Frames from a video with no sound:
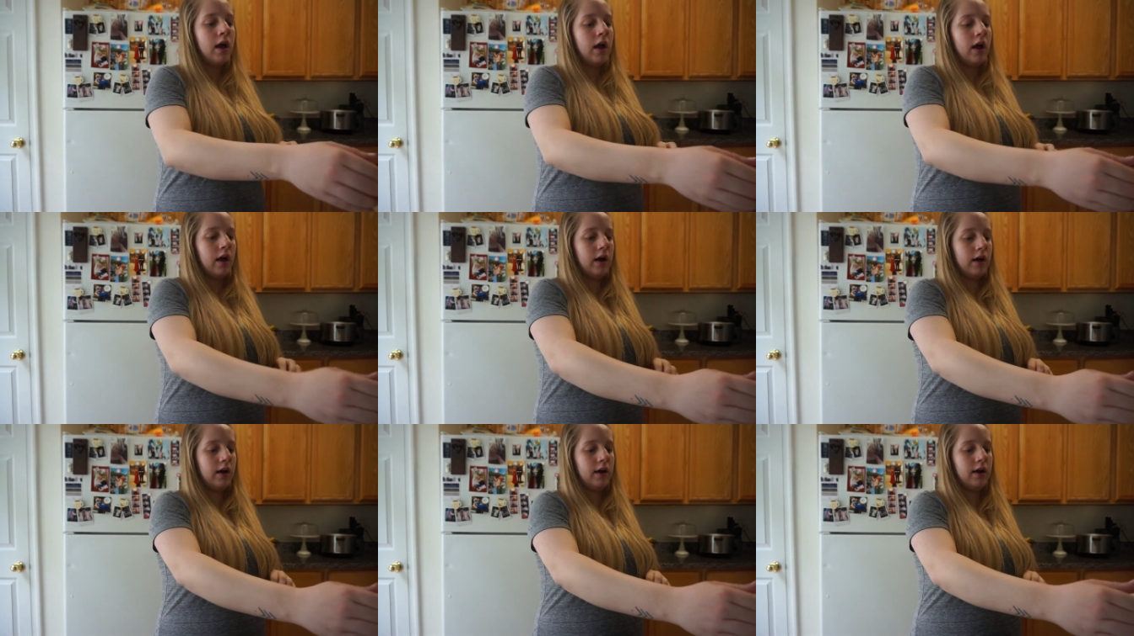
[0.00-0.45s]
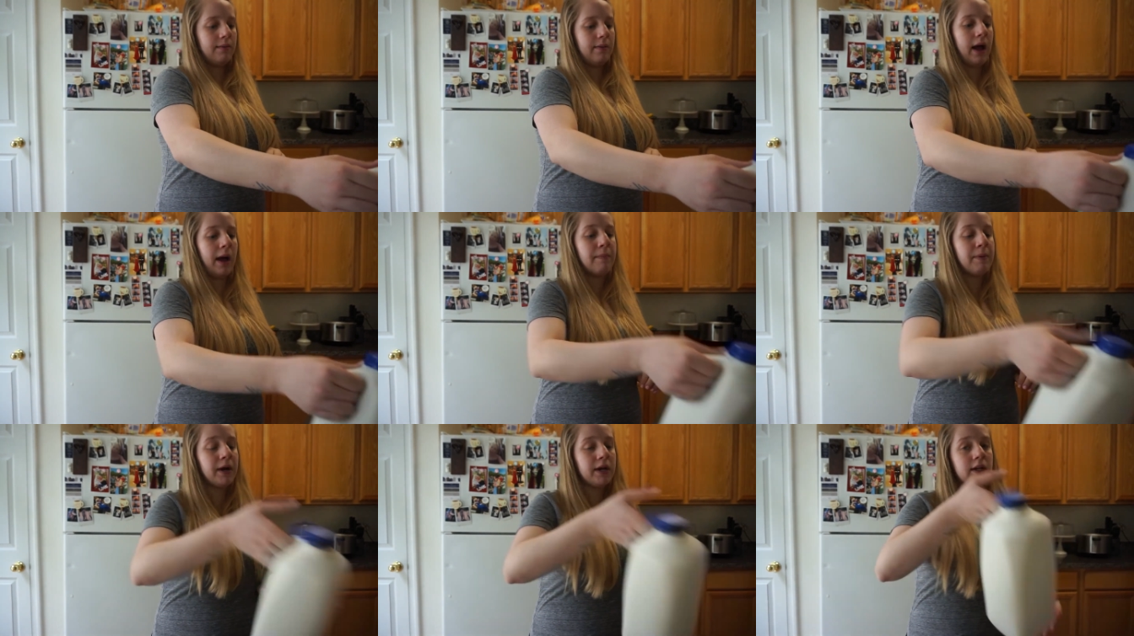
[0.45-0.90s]
Um,
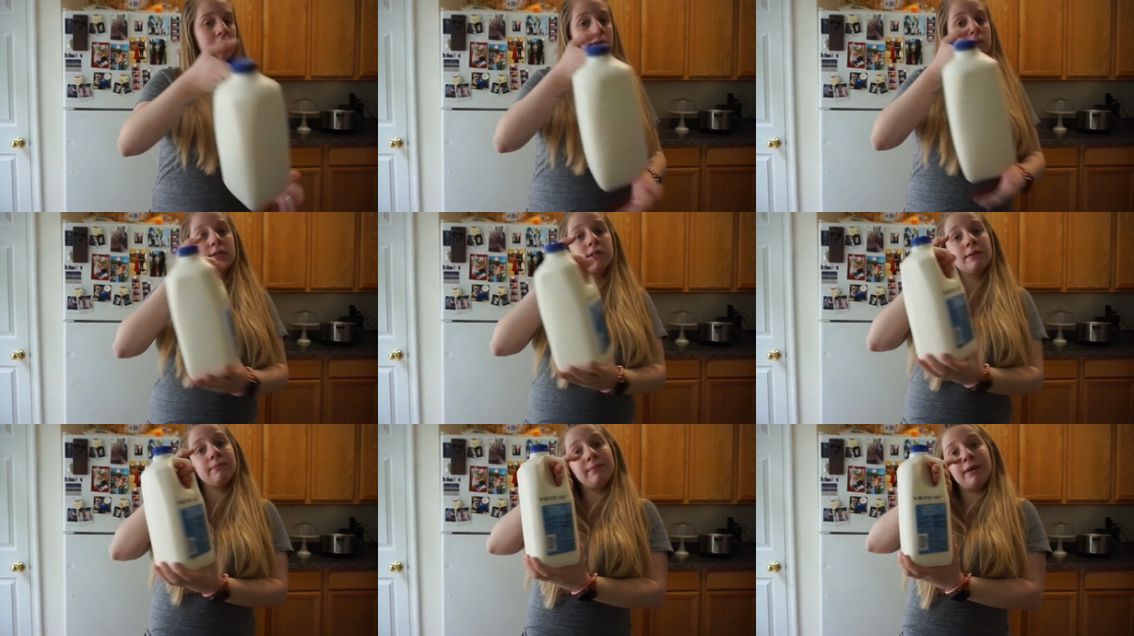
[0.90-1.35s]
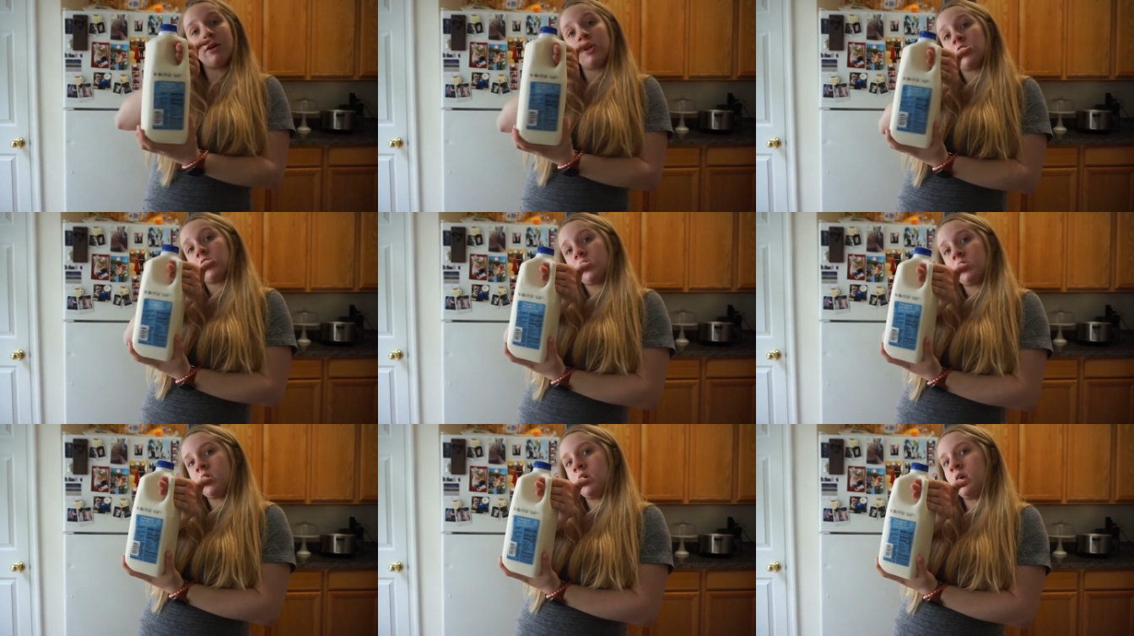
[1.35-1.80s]
I picked up some
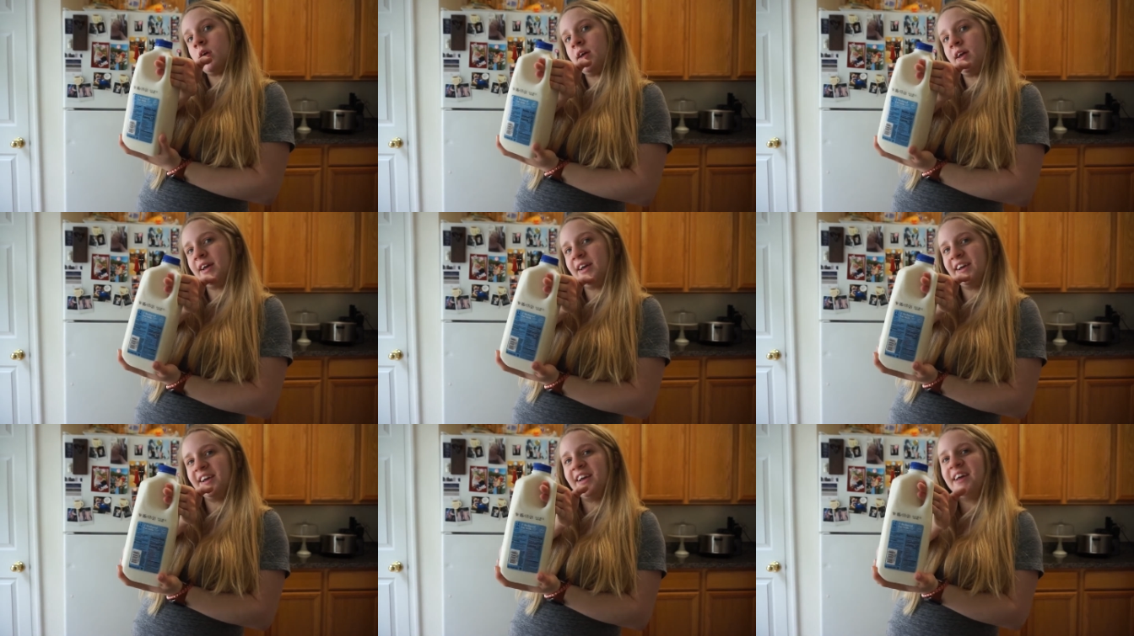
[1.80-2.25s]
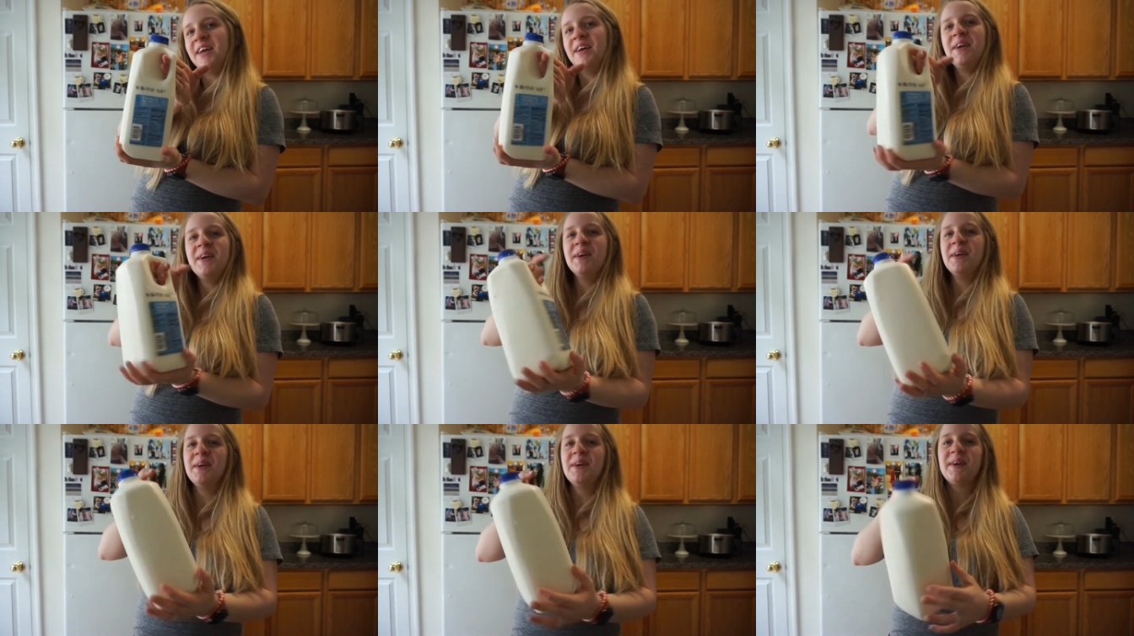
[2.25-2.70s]
milk
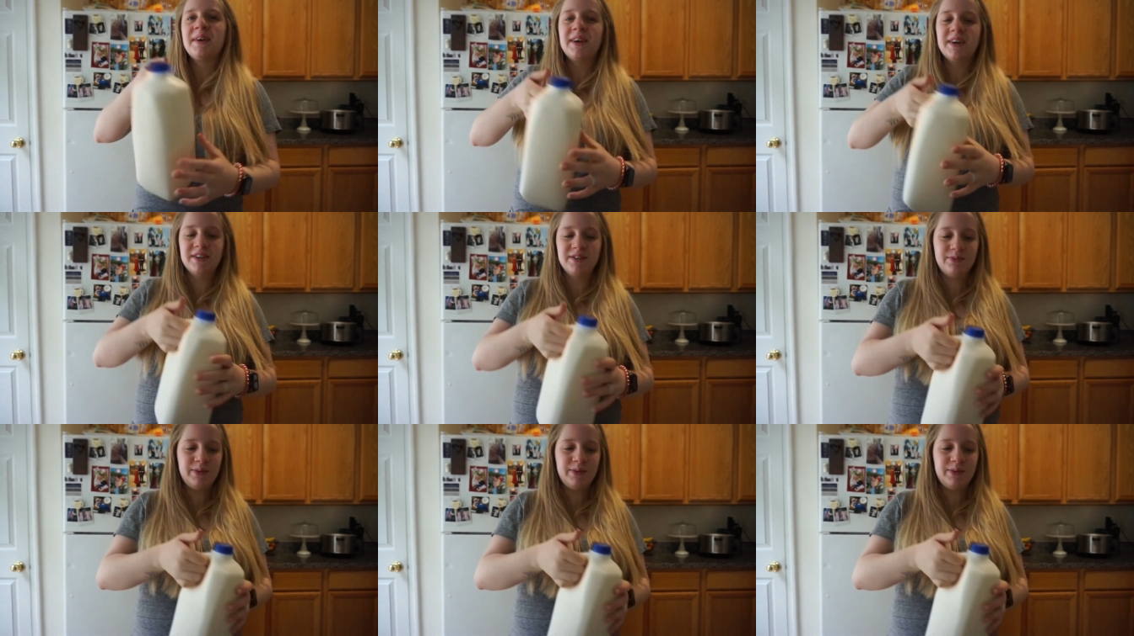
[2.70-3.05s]
because